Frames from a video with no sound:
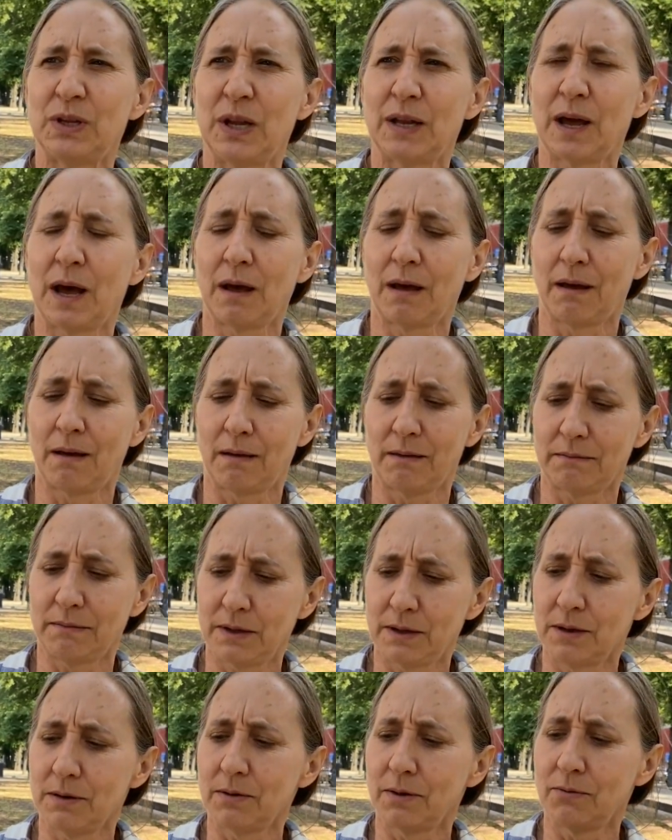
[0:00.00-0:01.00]
a
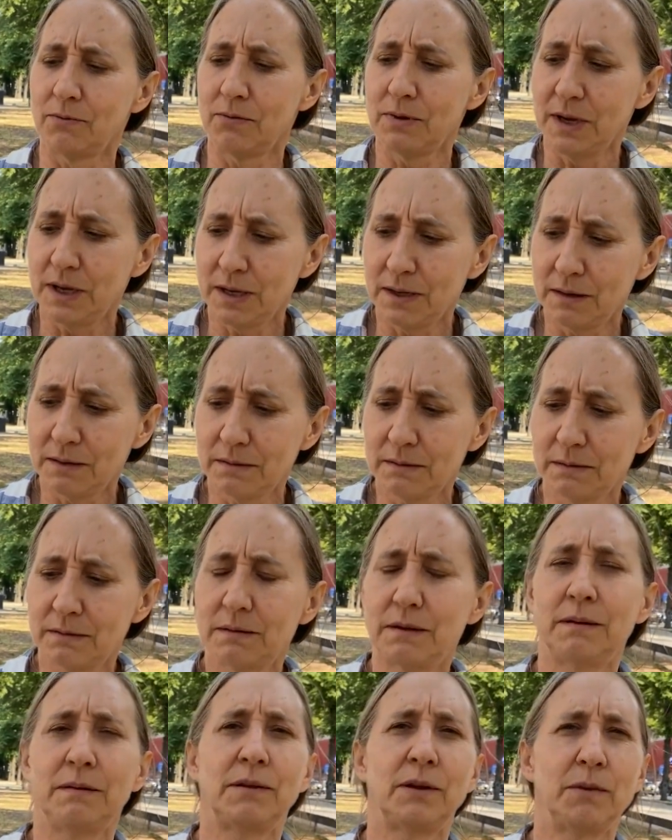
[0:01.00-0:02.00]
real
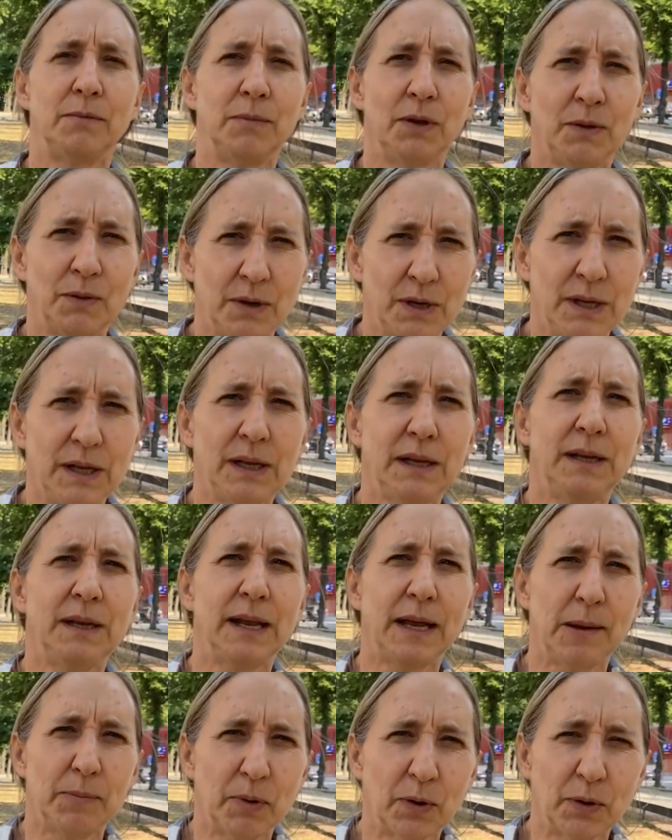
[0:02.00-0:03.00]
community,
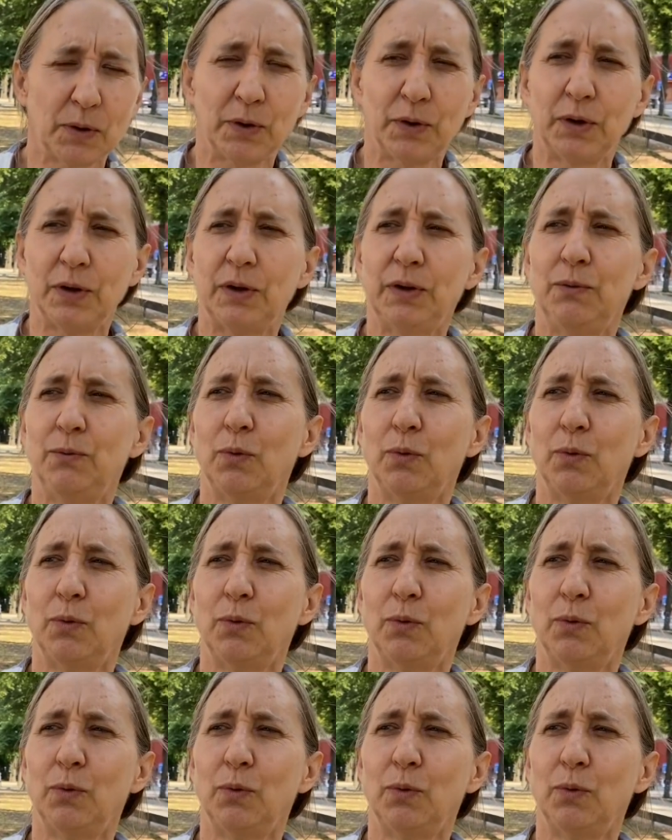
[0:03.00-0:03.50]
neighborhood,